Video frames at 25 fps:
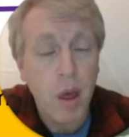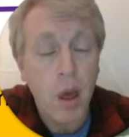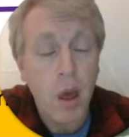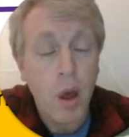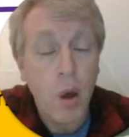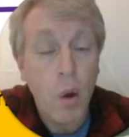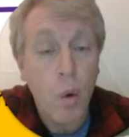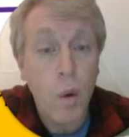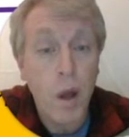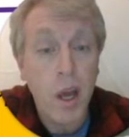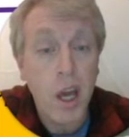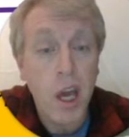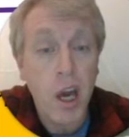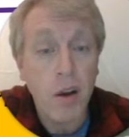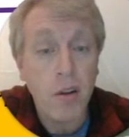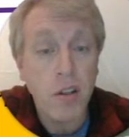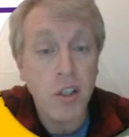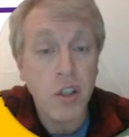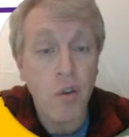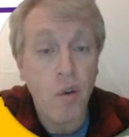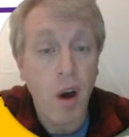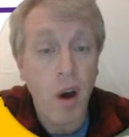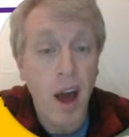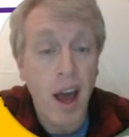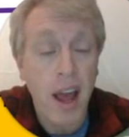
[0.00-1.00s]
we're going to
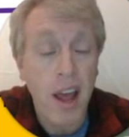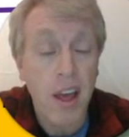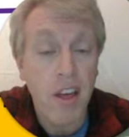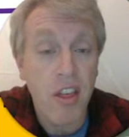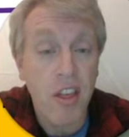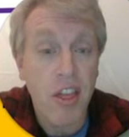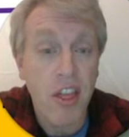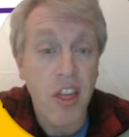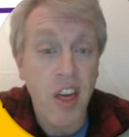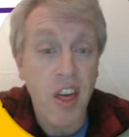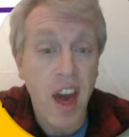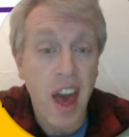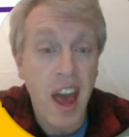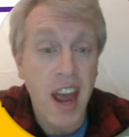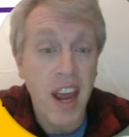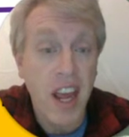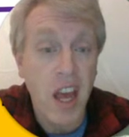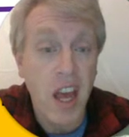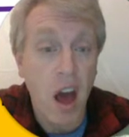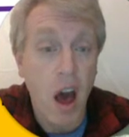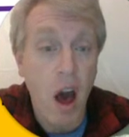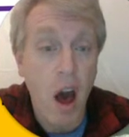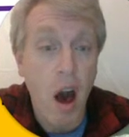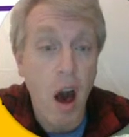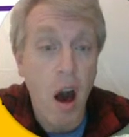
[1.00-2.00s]
write they
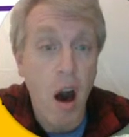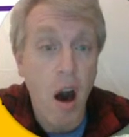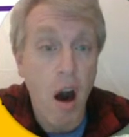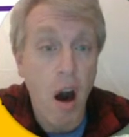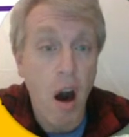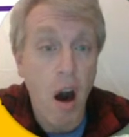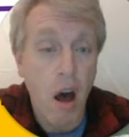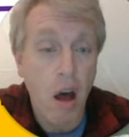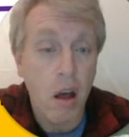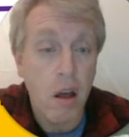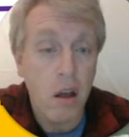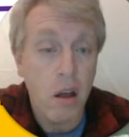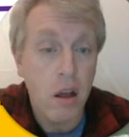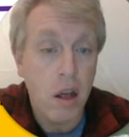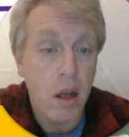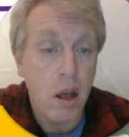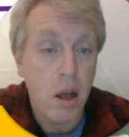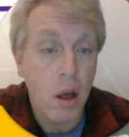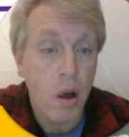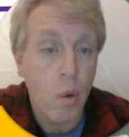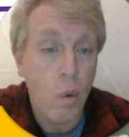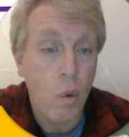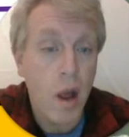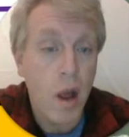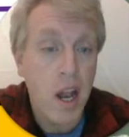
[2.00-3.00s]
are.
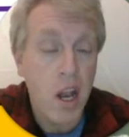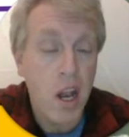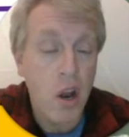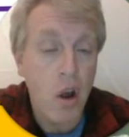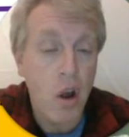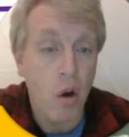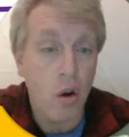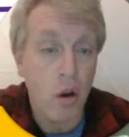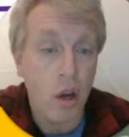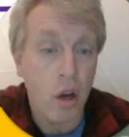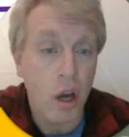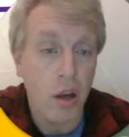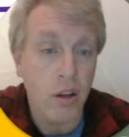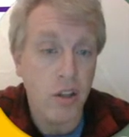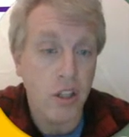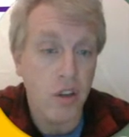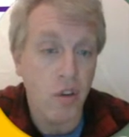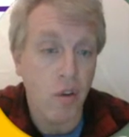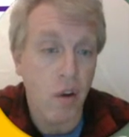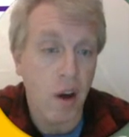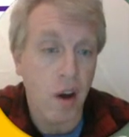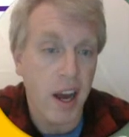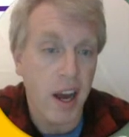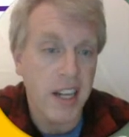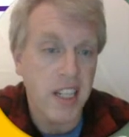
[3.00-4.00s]
We're not going to
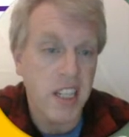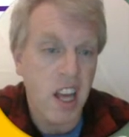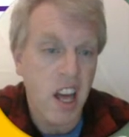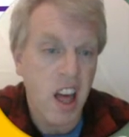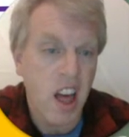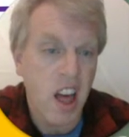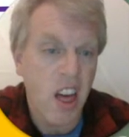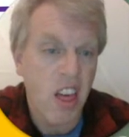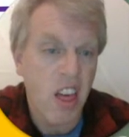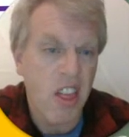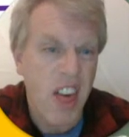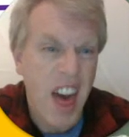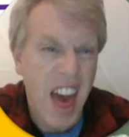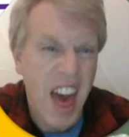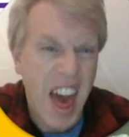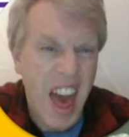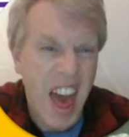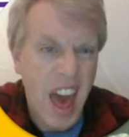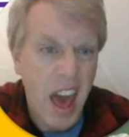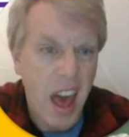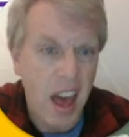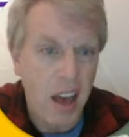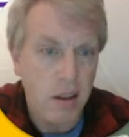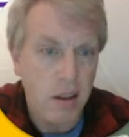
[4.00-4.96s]
write there.